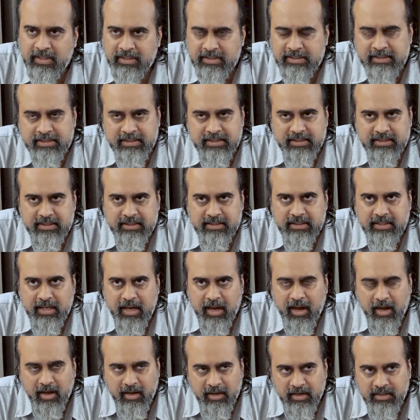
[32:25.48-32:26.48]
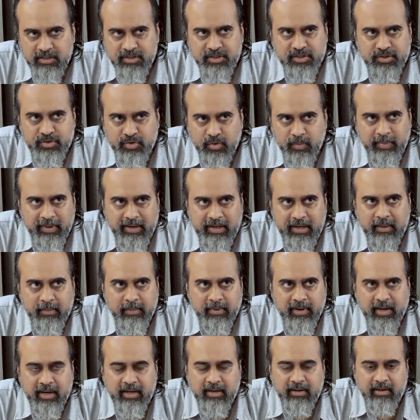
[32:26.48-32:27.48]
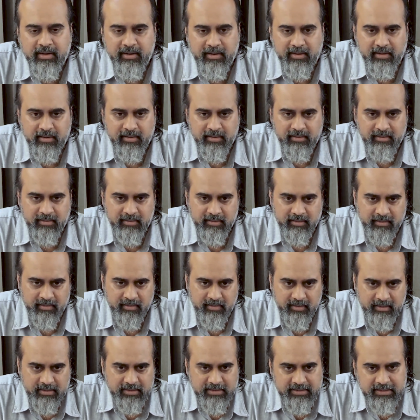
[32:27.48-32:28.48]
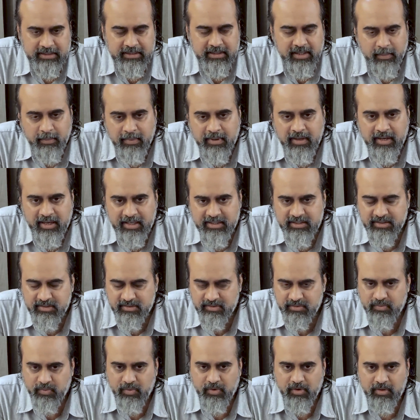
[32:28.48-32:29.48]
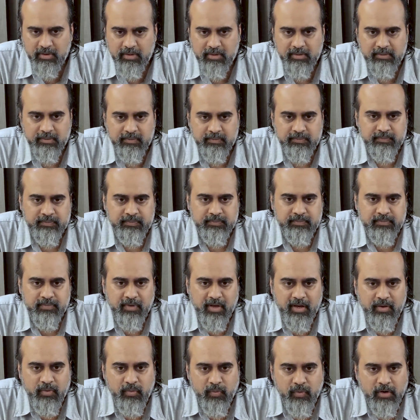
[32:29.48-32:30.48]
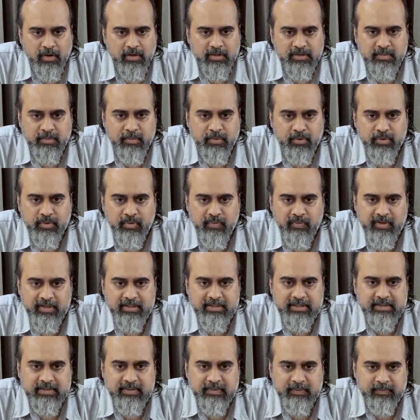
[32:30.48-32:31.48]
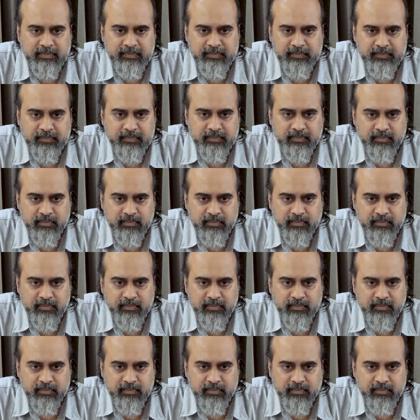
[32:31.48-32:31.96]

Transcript: This urge to be liberated is a double-edged sword. It works both ways.